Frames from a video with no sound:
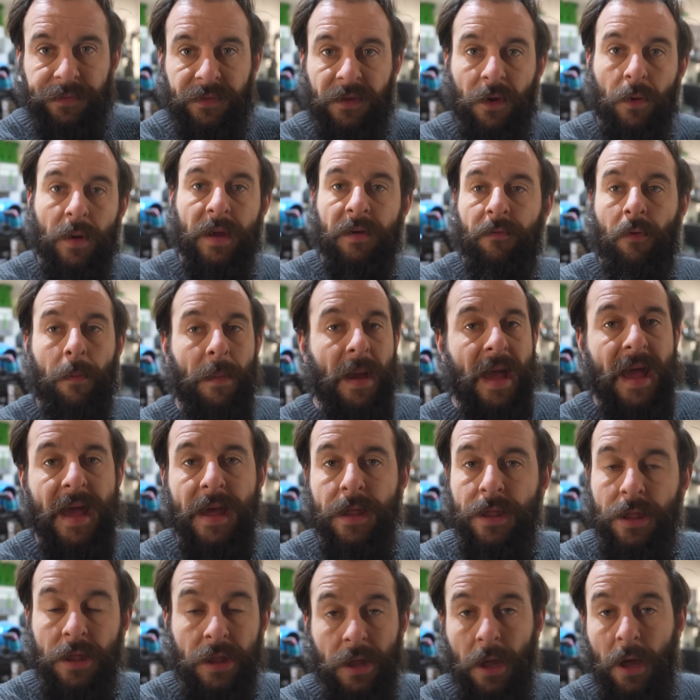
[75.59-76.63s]
doing
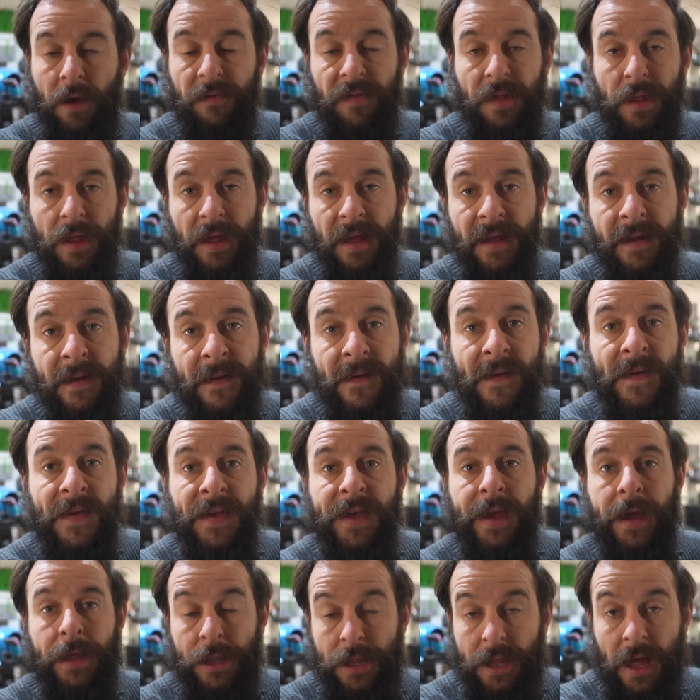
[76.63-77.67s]
repairs and servicing
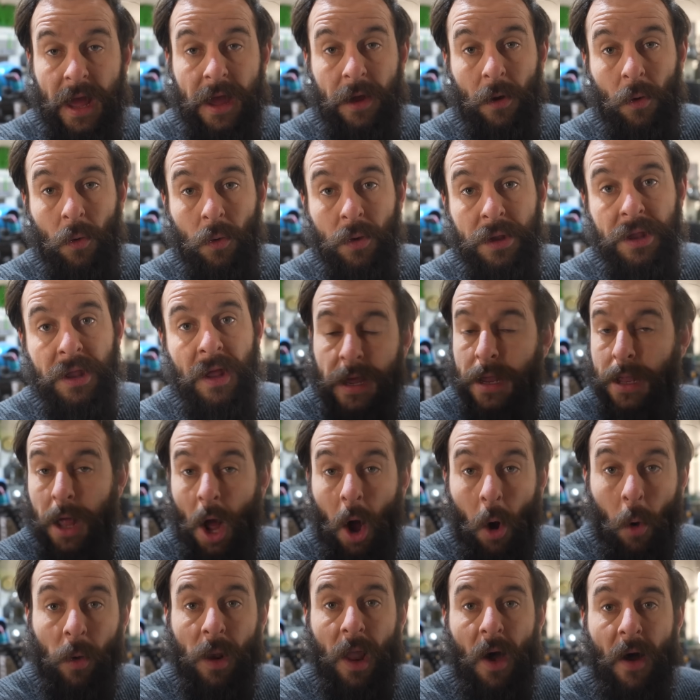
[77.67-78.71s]
and sales his
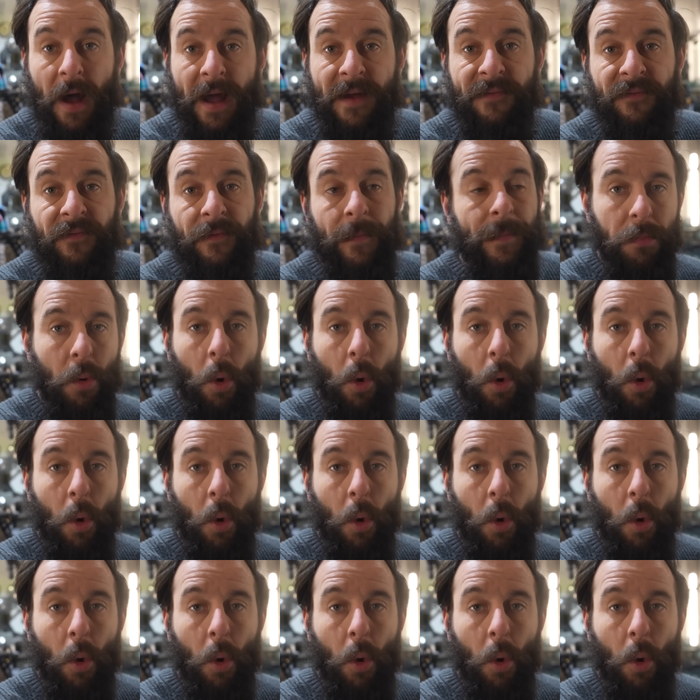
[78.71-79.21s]
whole life.